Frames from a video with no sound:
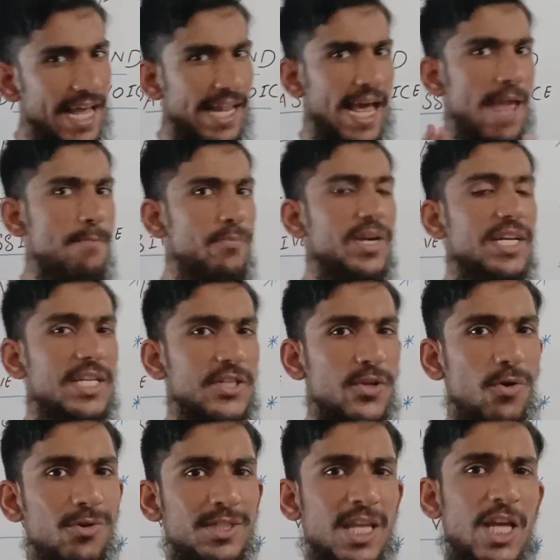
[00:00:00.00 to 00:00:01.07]
And I am pretty
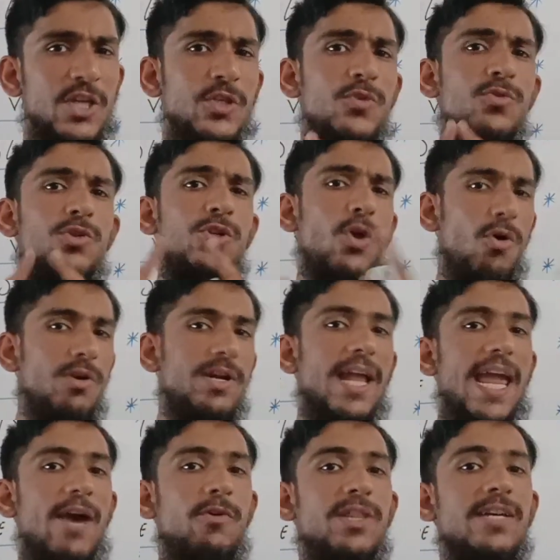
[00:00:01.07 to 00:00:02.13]
sure you don't
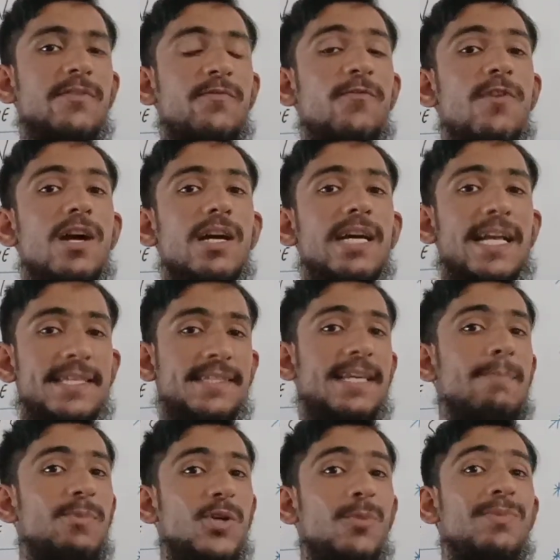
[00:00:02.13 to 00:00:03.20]
have the
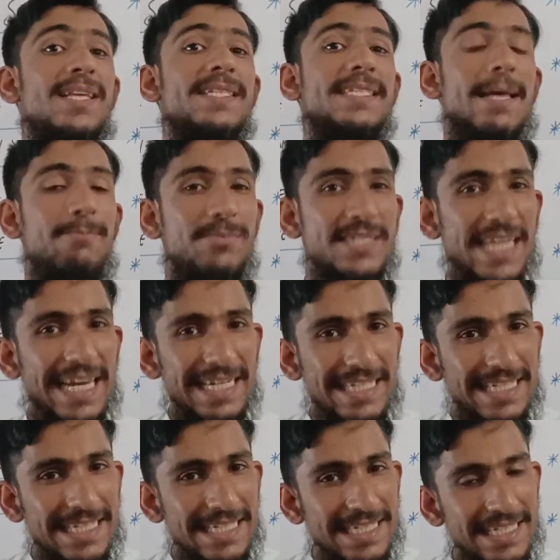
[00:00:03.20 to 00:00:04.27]
concept of the subject
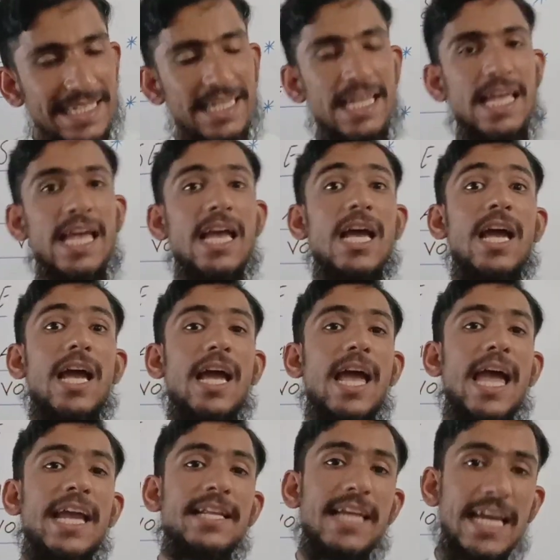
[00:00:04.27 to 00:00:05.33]

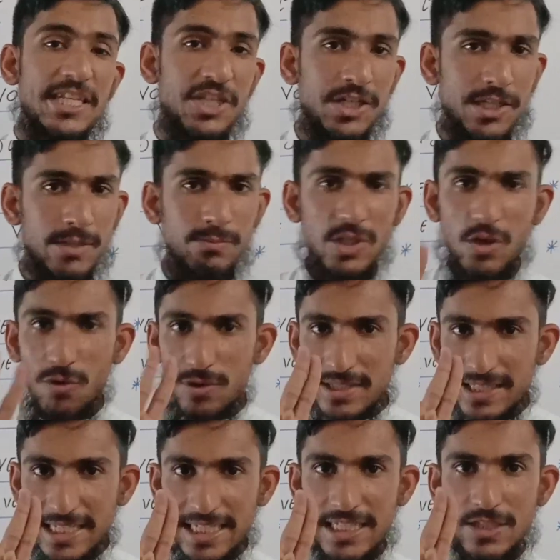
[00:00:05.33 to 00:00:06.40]
and agent,
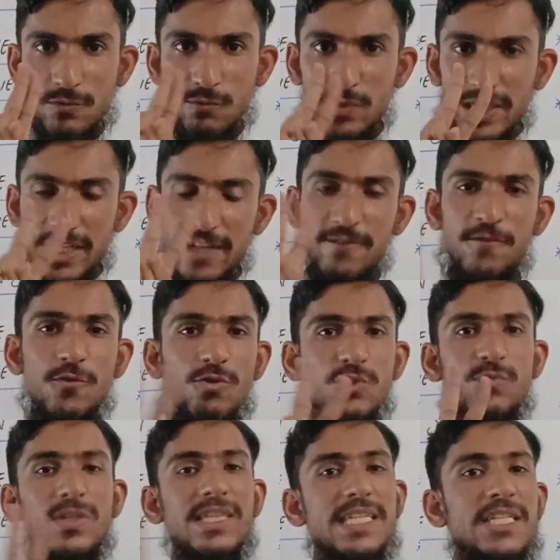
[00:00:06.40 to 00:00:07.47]
because we
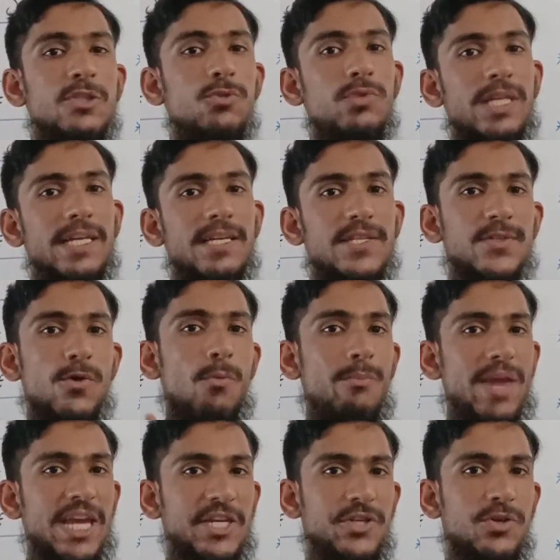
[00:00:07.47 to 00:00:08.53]
confuse with these two things. So
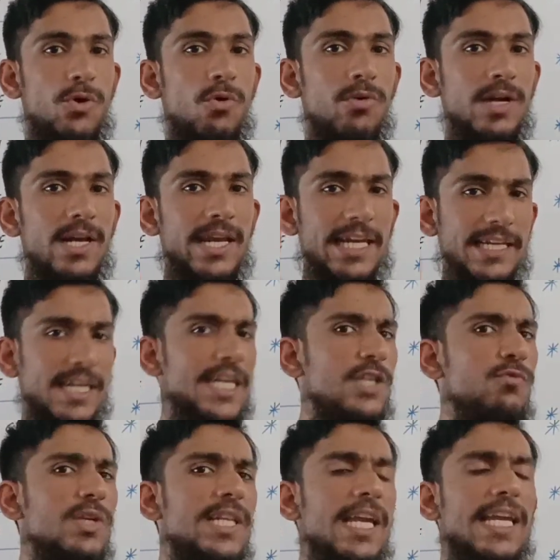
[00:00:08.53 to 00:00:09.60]
make sure
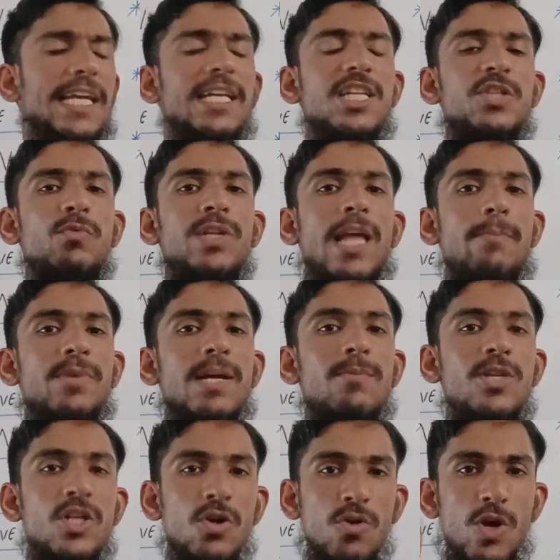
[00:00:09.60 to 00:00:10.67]
engage with English with
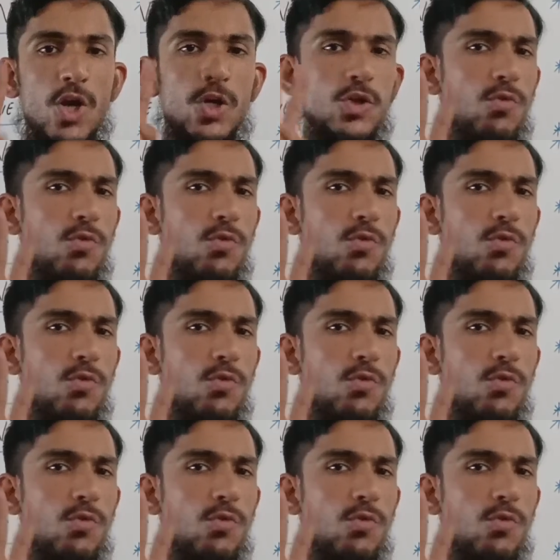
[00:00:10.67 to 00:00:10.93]
MW.